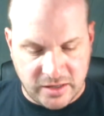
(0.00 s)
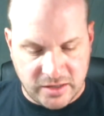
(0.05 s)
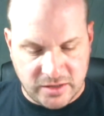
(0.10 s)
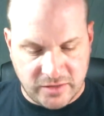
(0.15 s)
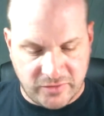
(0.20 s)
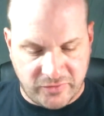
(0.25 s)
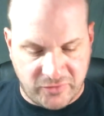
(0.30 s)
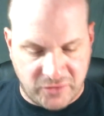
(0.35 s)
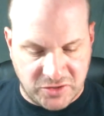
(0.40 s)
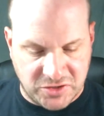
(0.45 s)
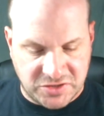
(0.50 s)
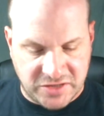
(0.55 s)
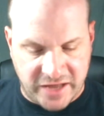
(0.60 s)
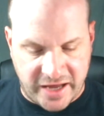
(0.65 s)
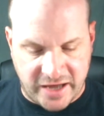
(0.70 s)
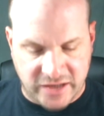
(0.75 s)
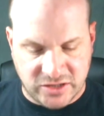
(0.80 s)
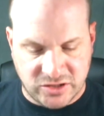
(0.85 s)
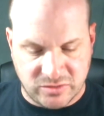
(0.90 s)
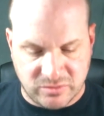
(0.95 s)
the first
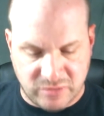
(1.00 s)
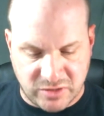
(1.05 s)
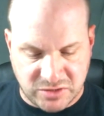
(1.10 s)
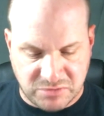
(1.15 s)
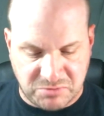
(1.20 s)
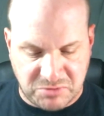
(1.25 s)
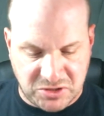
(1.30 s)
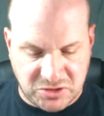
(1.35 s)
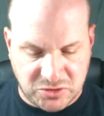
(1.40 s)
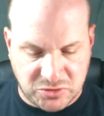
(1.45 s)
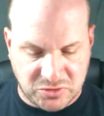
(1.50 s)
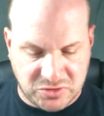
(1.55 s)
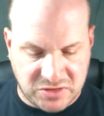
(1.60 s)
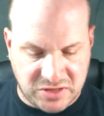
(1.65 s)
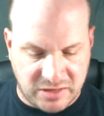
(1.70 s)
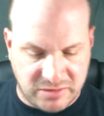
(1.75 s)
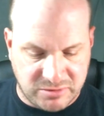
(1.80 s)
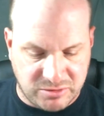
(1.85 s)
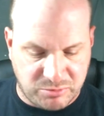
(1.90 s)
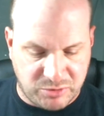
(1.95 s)
action must be to
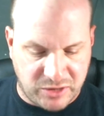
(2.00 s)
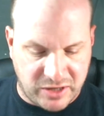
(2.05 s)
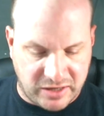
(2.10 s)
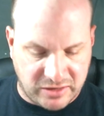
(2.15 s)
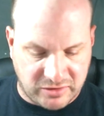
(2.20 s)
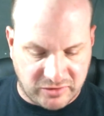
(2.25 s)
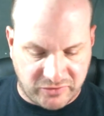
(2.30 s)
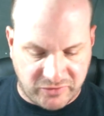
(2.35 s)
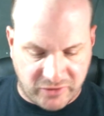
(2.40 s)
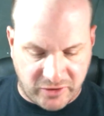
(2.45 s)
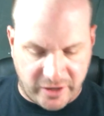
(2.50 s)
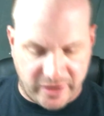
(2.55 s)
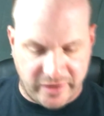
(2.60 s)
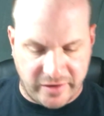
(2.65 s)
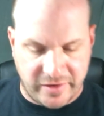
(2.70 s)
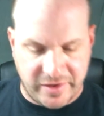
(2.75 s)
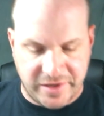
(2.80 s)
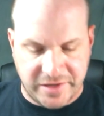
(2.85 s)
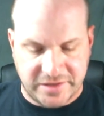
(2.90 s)
attempt to put out the fire.